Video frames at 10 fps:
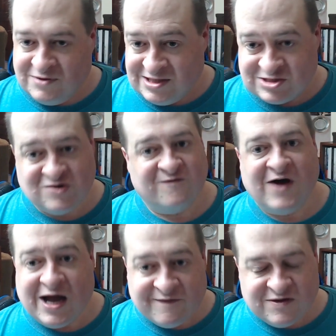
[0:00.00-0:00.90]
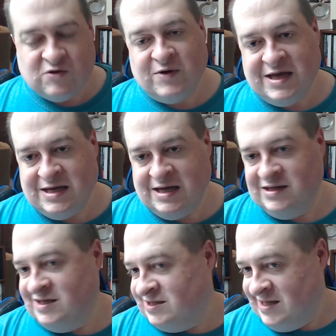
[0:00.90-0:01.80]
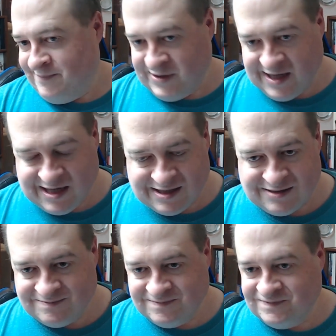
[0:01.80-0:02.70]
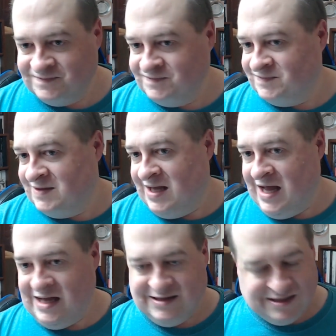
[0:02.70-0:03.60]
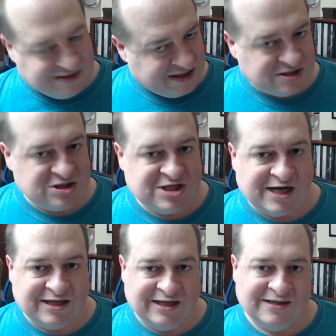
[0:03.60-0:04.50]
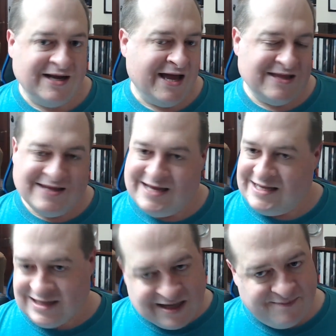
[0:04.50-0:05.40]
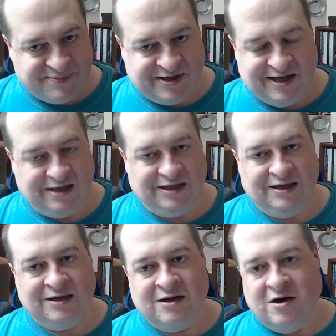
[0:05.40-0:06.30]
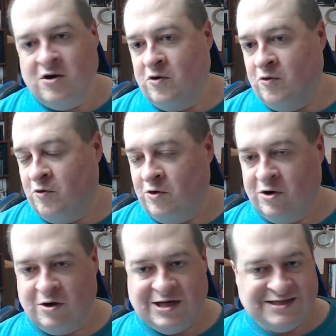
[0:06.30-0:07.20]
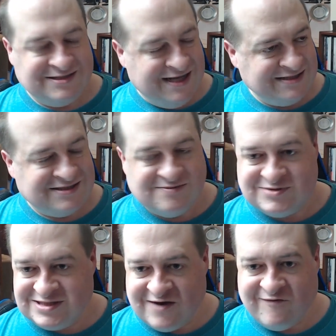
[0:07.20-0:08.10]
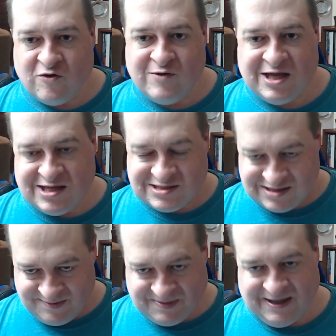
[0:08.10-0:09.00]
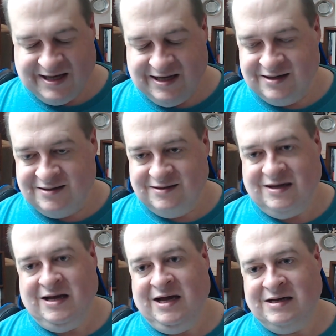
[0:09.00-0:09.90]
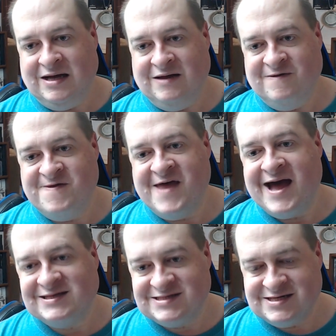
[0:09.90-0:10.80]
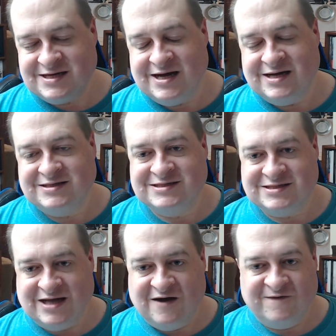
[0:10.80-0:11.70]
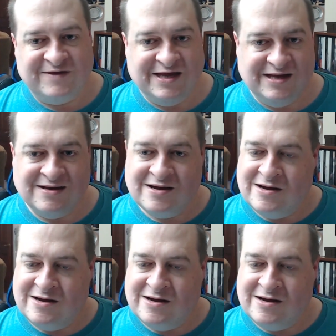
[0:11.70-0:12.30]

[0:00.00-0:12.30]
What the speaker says: survived the weekend, that they played it and they didn't chuck it and they keep playing it, or it takes them several weekends to play it. And that's the kind of stuff that